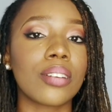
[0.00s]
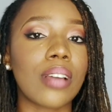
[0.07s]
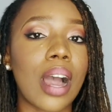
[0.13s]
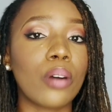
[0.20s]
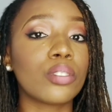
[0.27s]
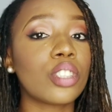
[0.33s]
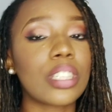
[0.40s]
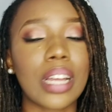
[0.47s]
I
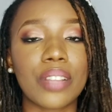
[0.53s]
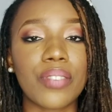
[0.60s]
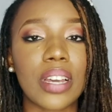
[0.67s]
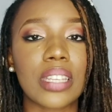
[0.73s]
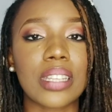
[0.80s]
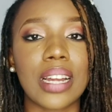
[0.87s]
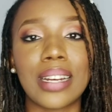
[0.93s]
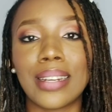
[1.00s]
would just
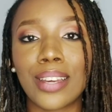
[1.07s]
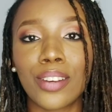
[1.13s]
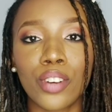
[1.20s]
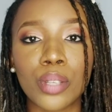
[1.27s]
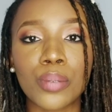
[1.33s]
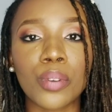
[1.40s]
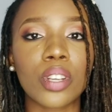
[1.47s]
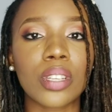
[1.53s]
advise that
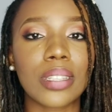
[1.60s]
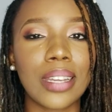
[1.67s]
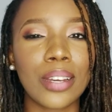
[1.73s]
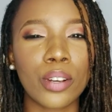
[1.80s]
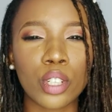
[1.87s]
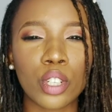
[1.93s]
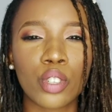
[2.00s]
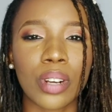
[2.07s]
Lagos, because
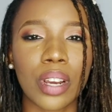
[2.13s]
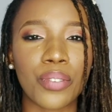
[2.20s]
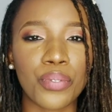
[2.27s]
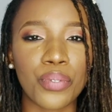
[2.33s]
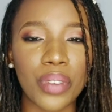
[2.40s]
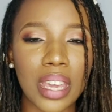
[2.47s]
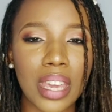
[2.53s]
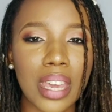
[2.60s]
Lagos
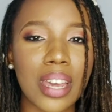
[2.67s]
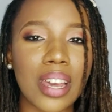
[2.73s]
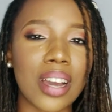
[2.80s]
traffic,